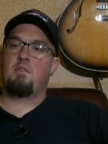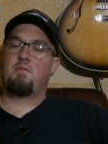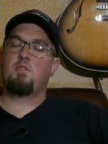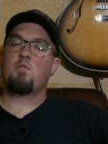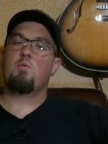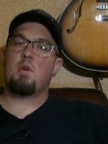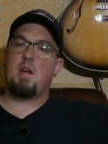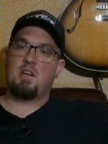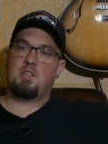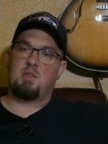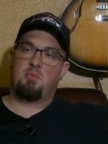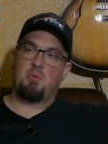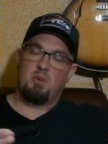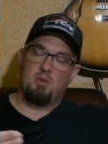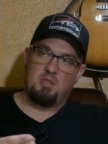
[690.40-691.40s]
if you were
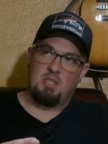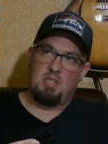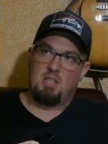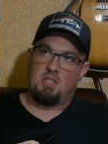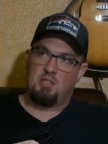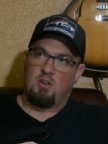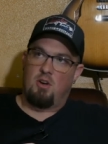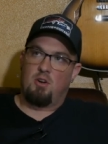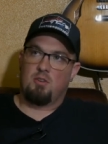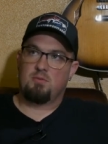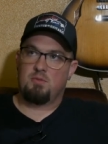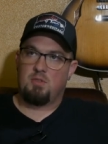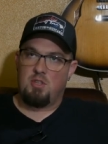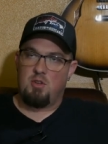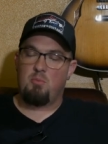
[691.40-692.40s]
actually producing this
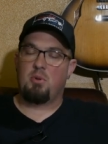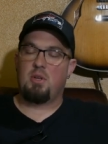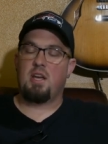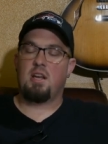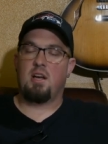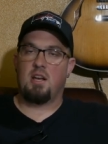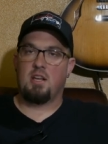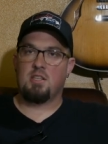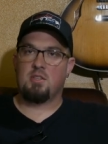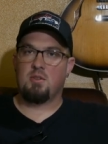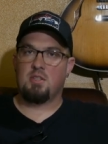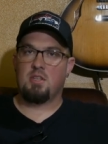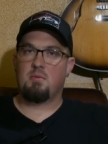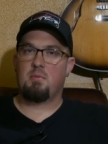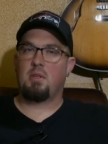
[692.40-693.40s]
song, you played on it,
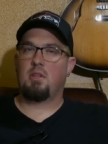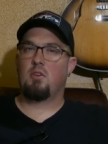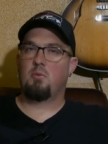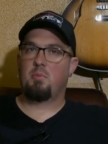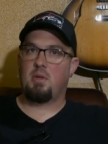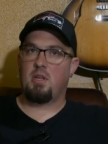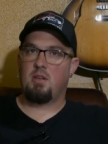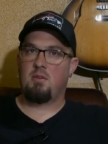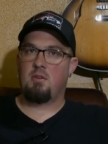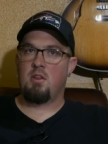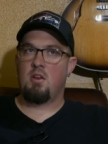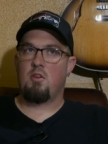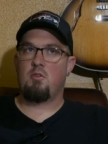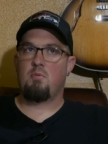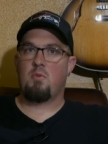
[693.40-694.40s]
so it's going to be a little bit,
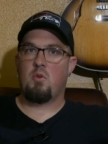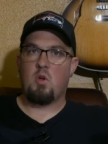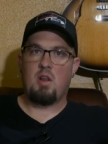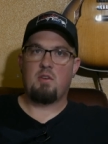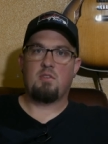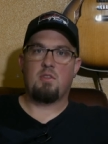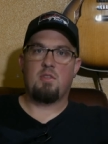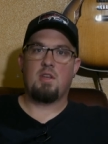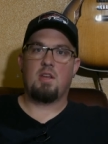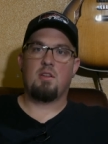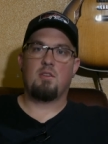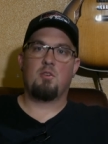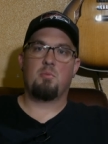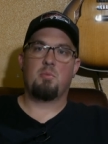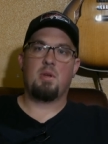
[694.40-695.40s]
you know, you're, you're going to have to
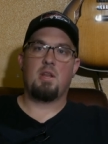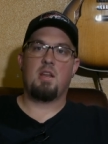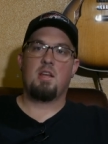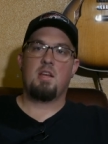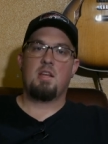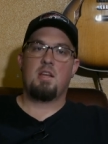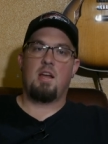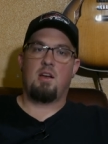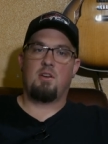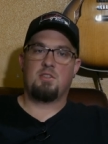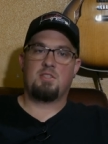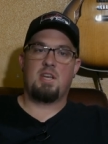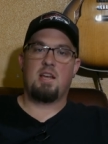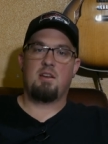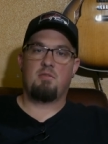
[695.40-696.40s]
think a little bit
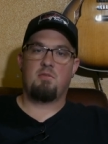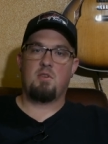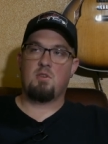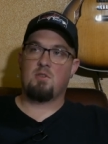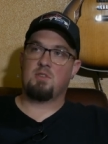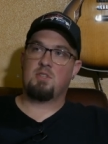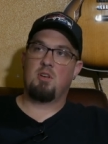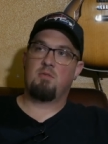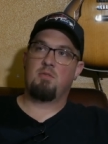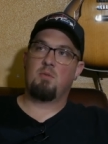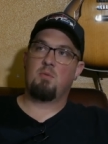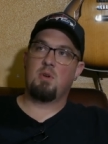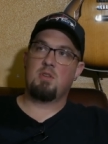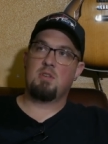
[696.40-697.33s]
outside of yourself and